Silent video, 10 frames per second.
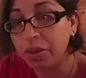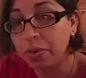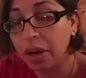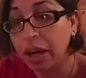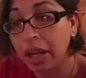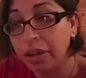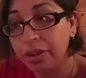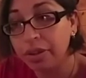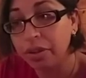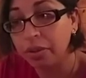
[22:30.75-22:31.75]
you are held
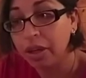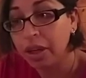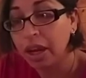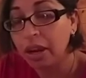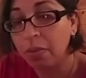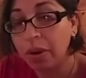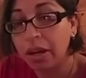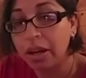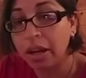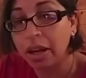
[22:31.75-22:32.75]
to and
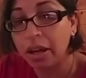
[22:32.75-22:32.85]
what